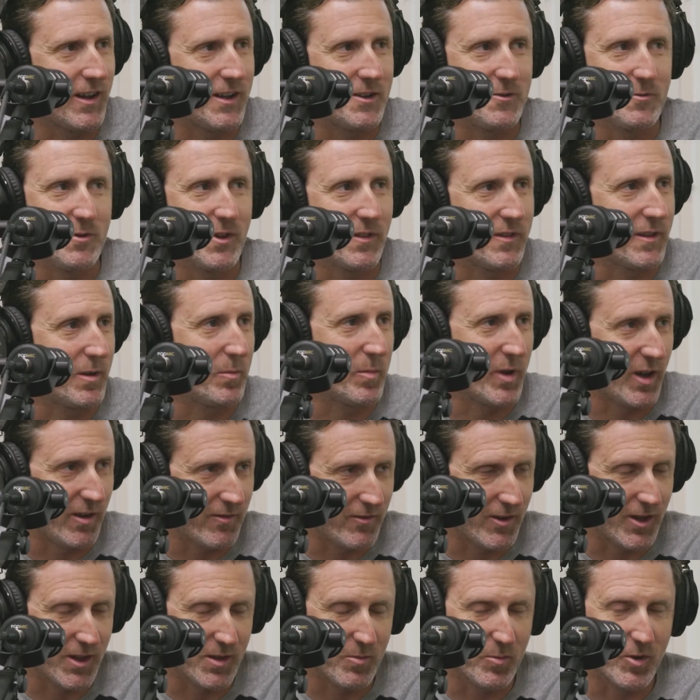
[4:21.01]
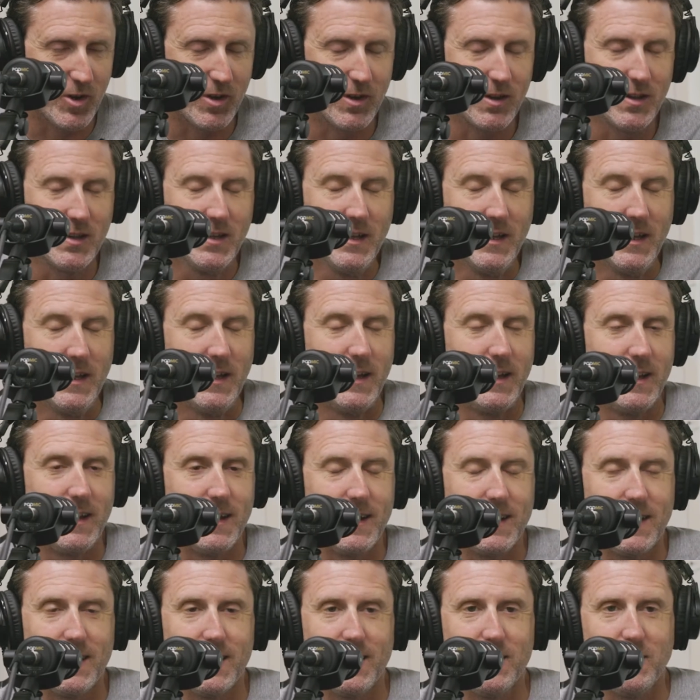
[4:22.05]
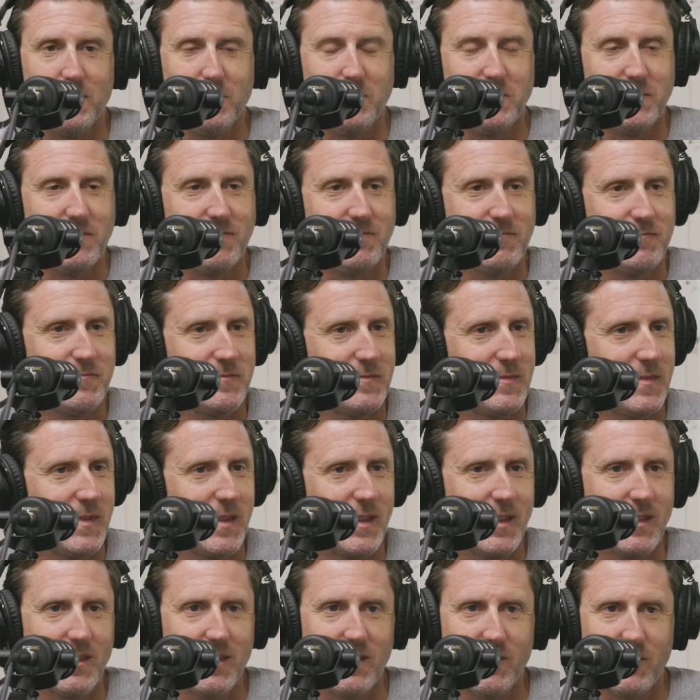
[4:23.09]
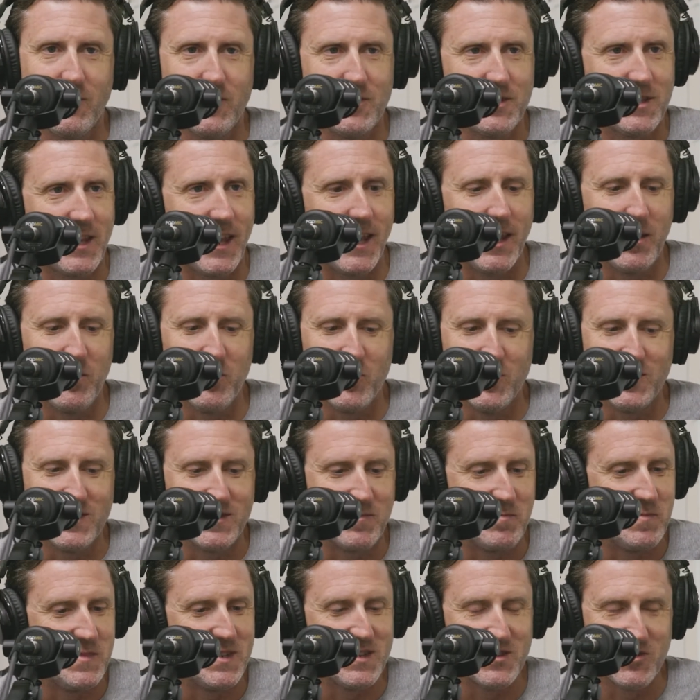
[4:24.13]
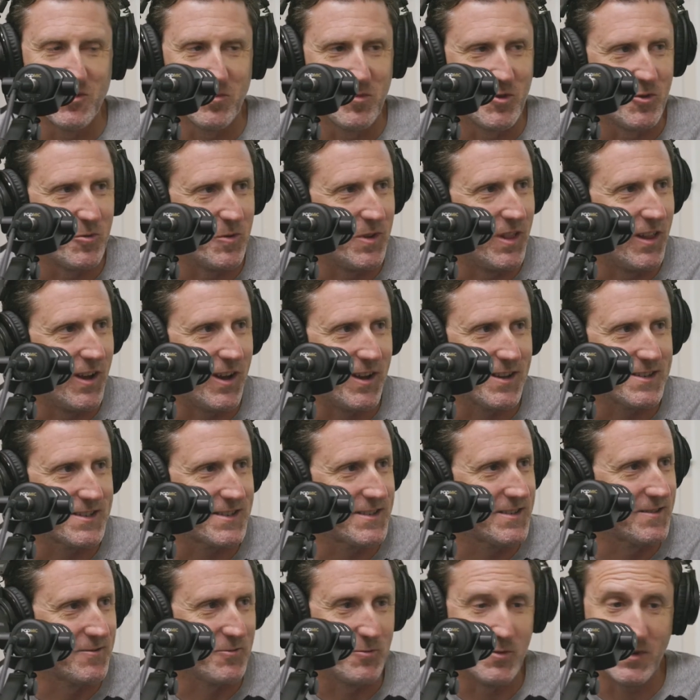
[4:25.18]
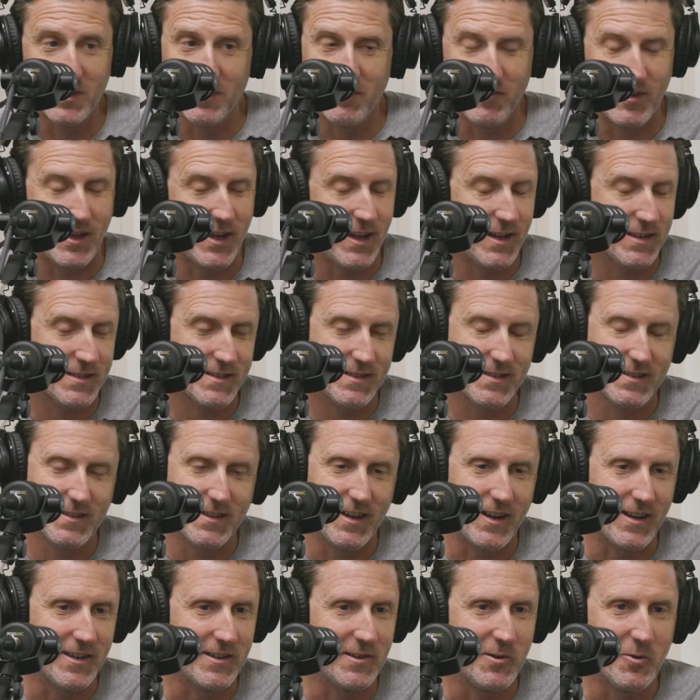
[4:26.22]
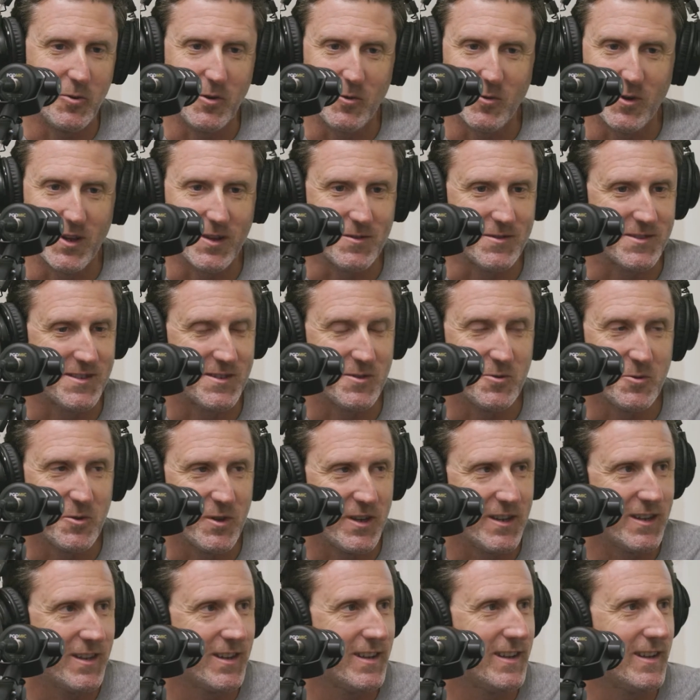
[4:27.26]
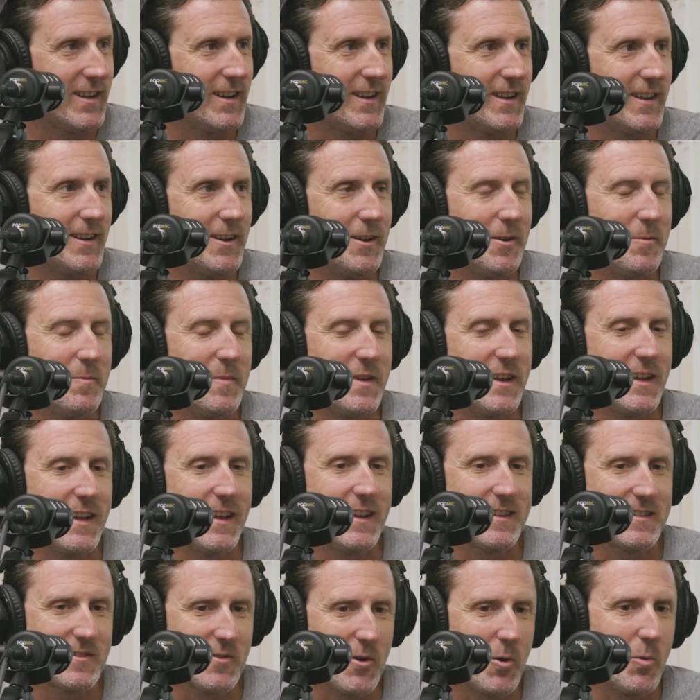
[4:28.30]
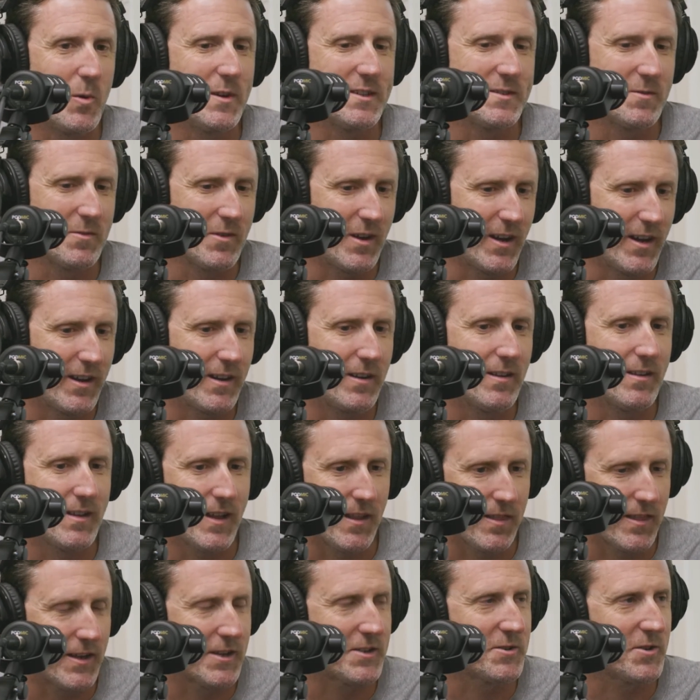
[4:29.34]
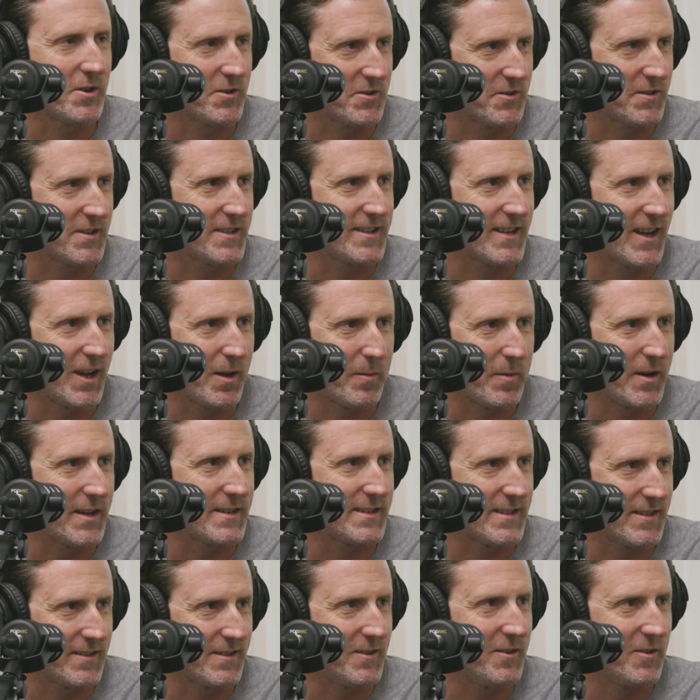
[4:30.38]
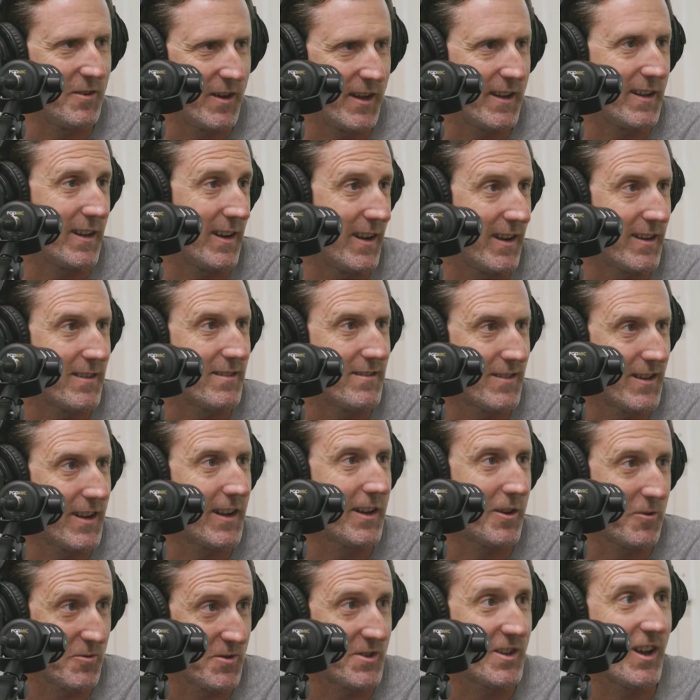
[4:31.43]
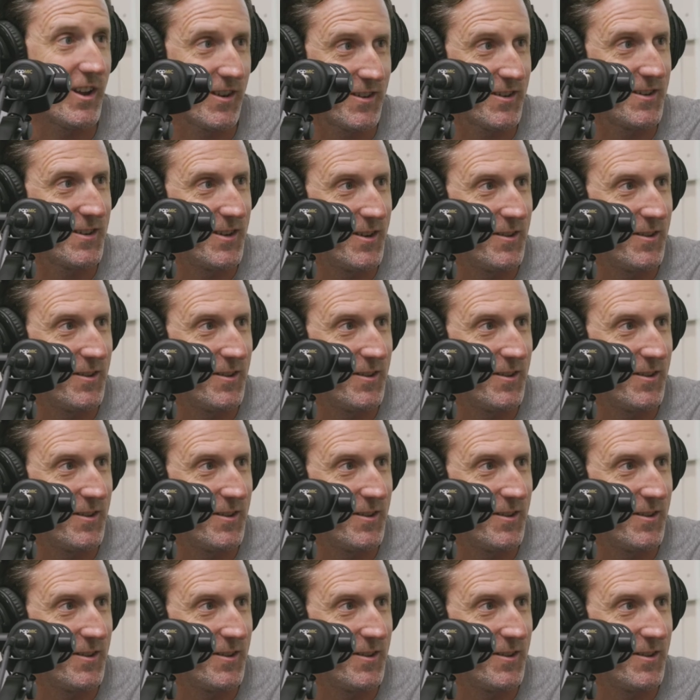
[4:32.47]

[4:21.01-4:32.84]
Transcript: I knew nothing about volleyball. The first game was miserable. We lost really fast. I didn't know what I was doing. And so I went to my athletic director at the time, and I said, you know, hey, can I coach soccer?